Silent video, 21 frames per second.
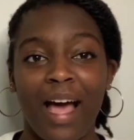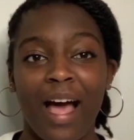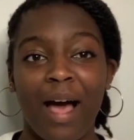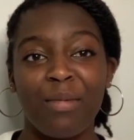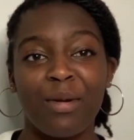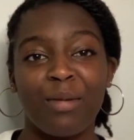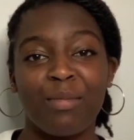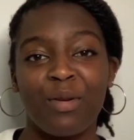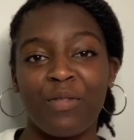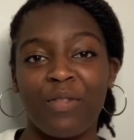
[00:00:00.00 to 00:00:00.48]
I'm
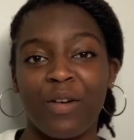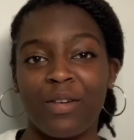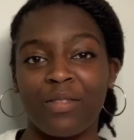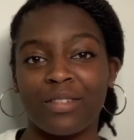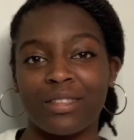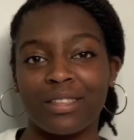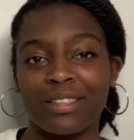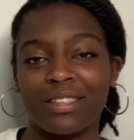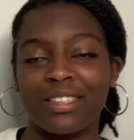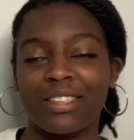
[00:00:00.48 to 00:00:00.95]
going to move
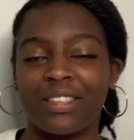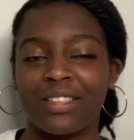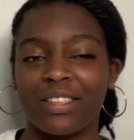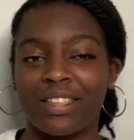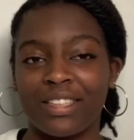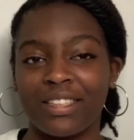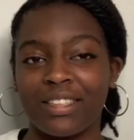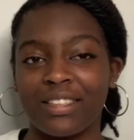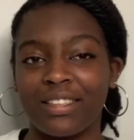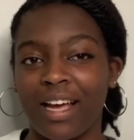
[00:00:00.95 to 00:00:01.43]
over so
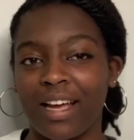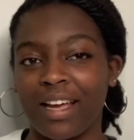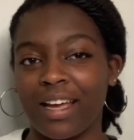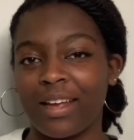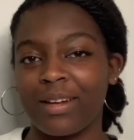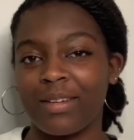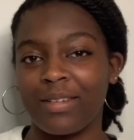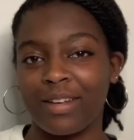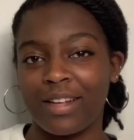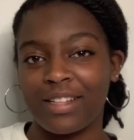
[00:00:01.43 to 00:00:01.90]
that I
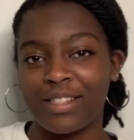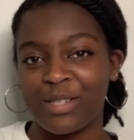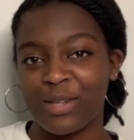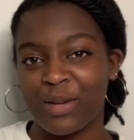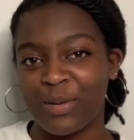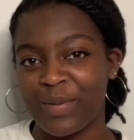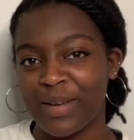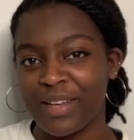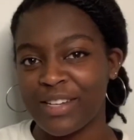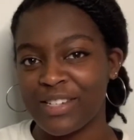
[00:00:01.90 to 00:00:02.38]
can
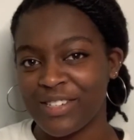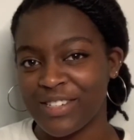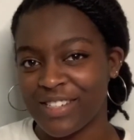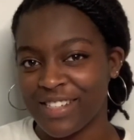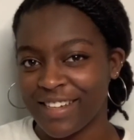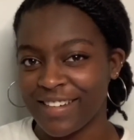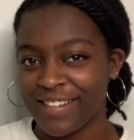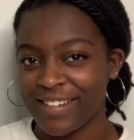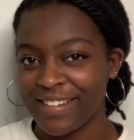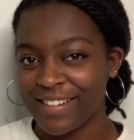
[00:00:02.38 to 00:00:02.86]
insert pictures
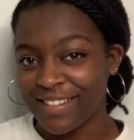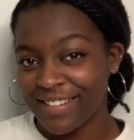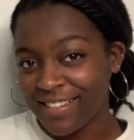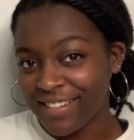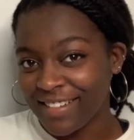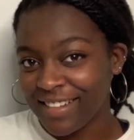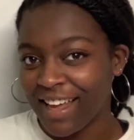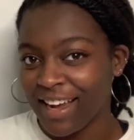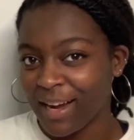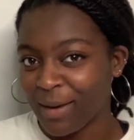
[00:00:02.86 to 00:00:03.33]
here
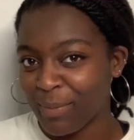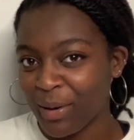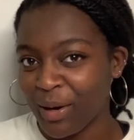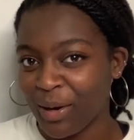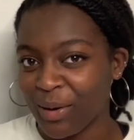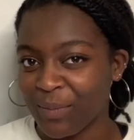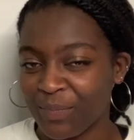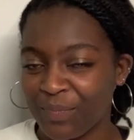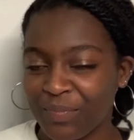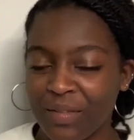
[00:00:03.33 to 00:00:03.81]
like a
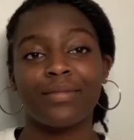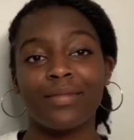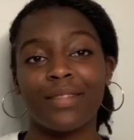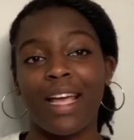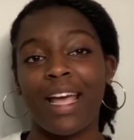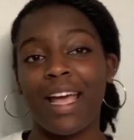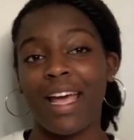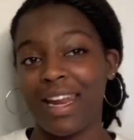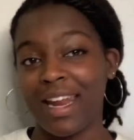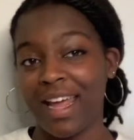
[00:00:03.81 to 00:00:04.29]
pro.
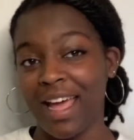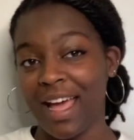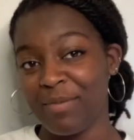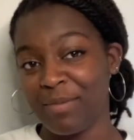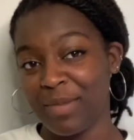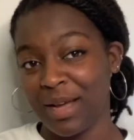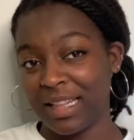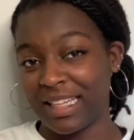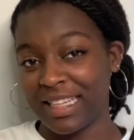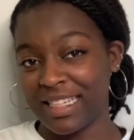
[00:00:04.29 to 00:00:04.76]
And I have
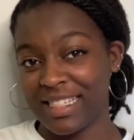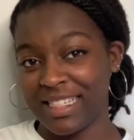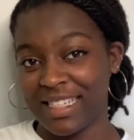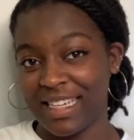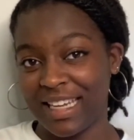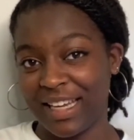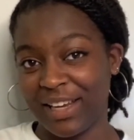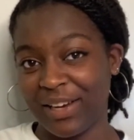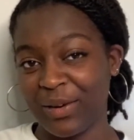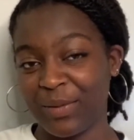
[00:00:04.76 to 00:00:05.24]
my list
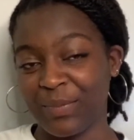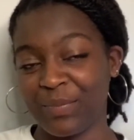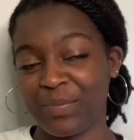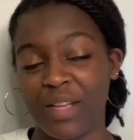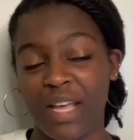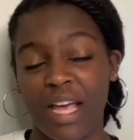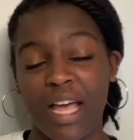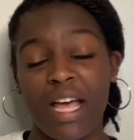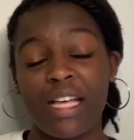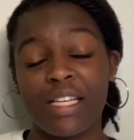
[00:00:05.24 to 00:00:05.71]
here.
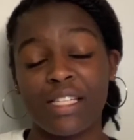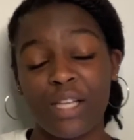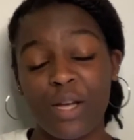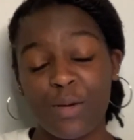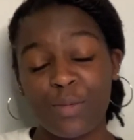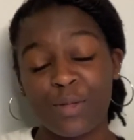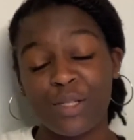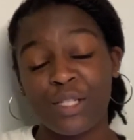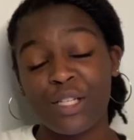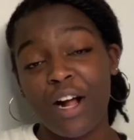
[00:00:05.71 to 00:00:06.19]

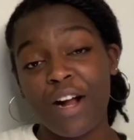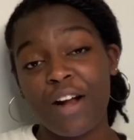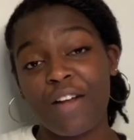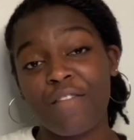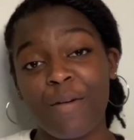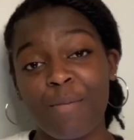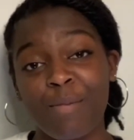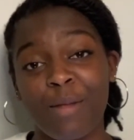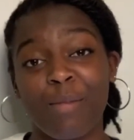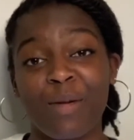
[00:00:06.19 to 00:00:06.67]
So starting
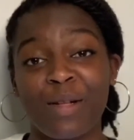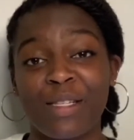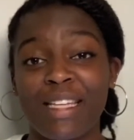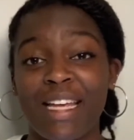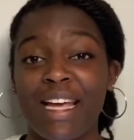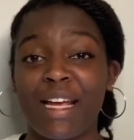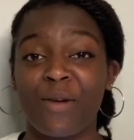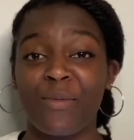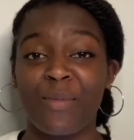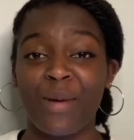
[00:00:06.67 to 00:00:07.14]
from number
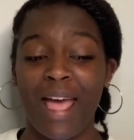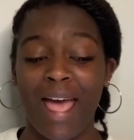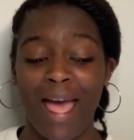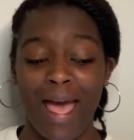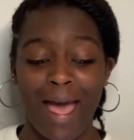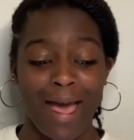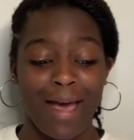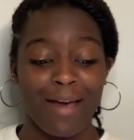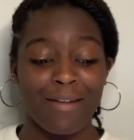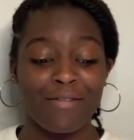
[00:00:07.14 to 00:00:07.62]
10, we
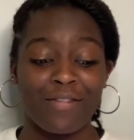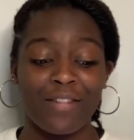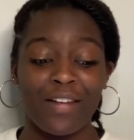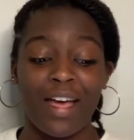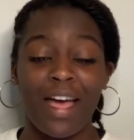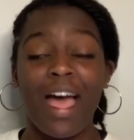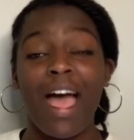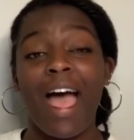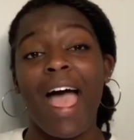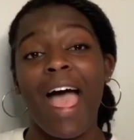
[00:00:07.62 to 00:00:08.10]
have
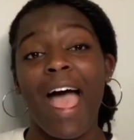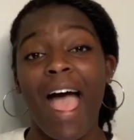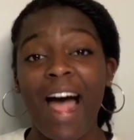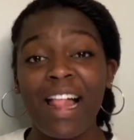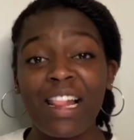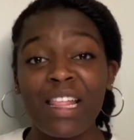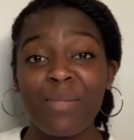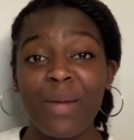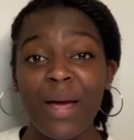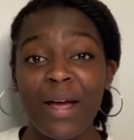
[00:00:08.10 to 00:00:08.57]

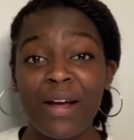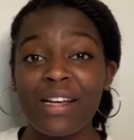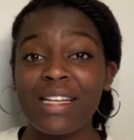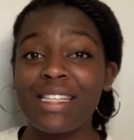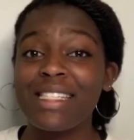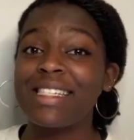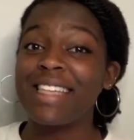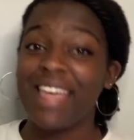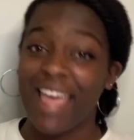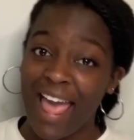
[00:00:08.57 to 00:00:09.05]
Halle
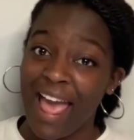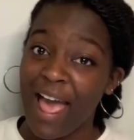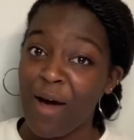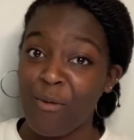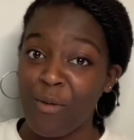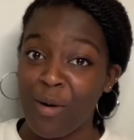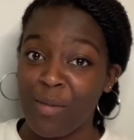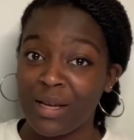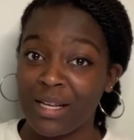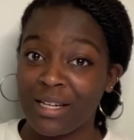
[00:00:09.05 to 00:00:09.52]
Berry's
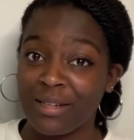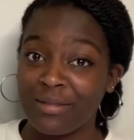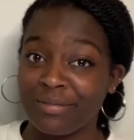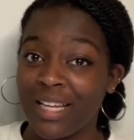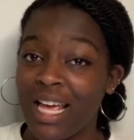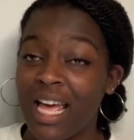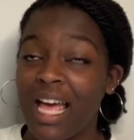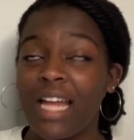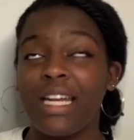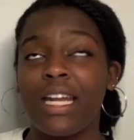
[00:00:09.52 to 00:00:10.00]
Catwoman.
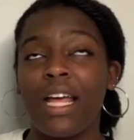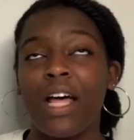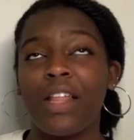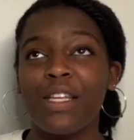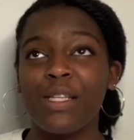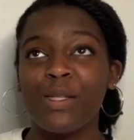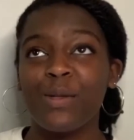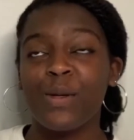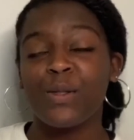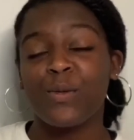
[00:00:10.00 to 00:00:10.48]
Now
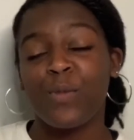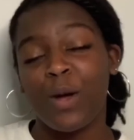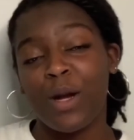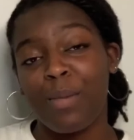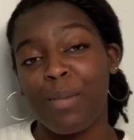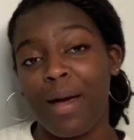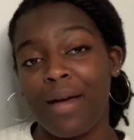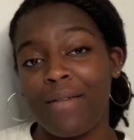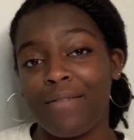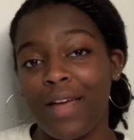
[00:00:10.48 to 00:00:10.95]
this was one of
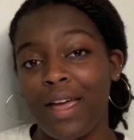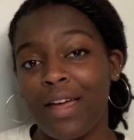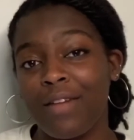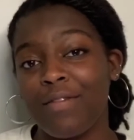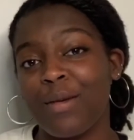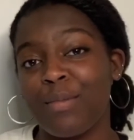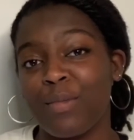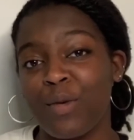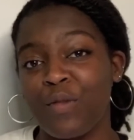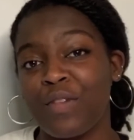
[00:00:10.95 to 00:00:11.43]
my
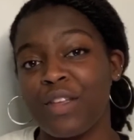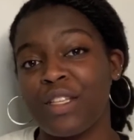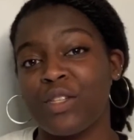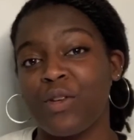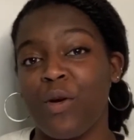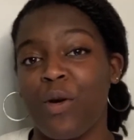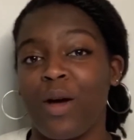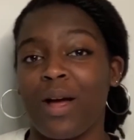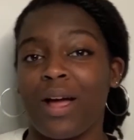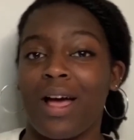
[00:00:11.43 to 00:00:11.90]
favorite movies
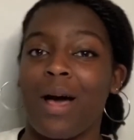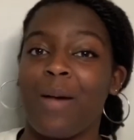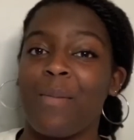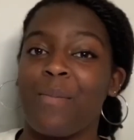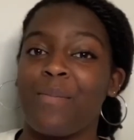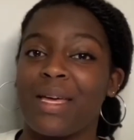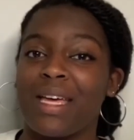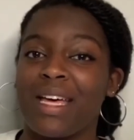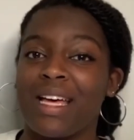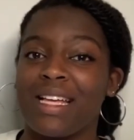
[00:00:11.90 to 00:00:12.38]
growing up
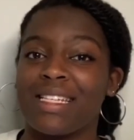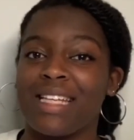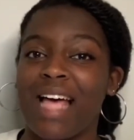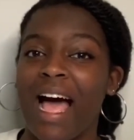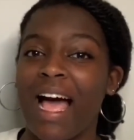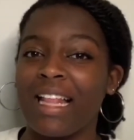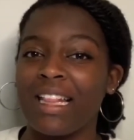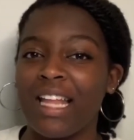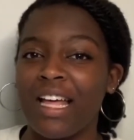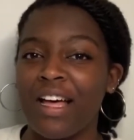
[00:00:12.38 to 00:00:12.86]
because
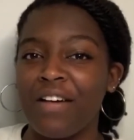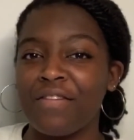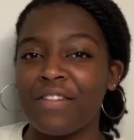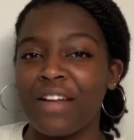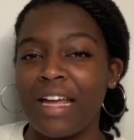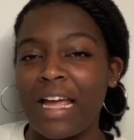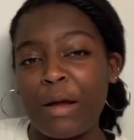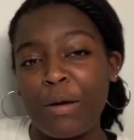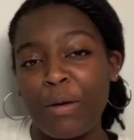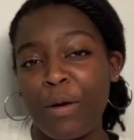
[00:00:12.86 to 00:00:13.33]
I loved
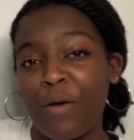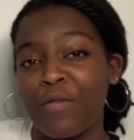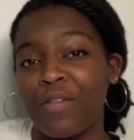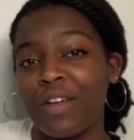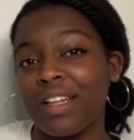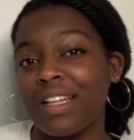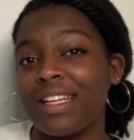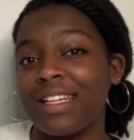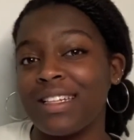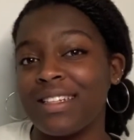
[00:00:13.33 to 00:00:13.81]
hero
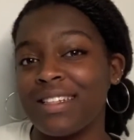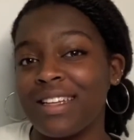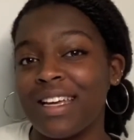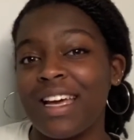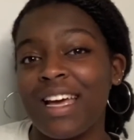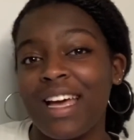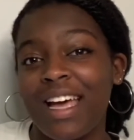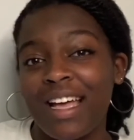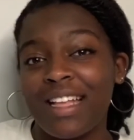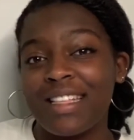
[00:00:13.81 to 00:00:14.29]
villain
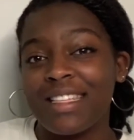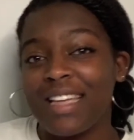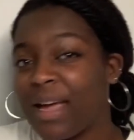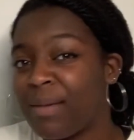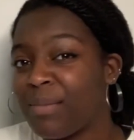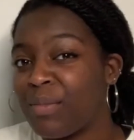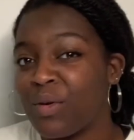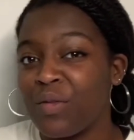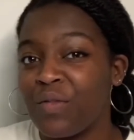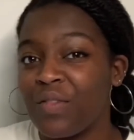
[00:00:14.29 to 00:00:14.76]

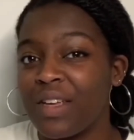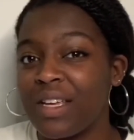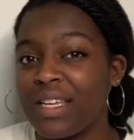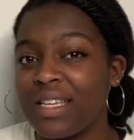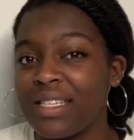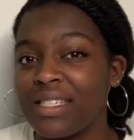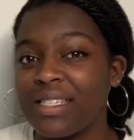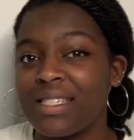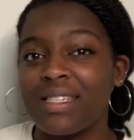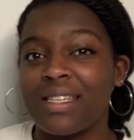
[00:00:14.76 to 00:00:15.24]
type
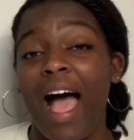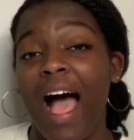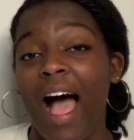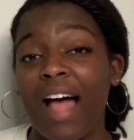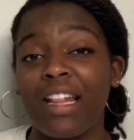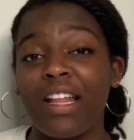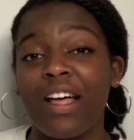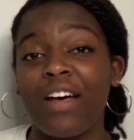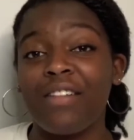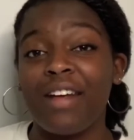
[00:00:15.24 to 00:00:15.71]
movies. I
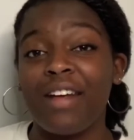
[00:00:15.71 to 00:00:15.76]
loved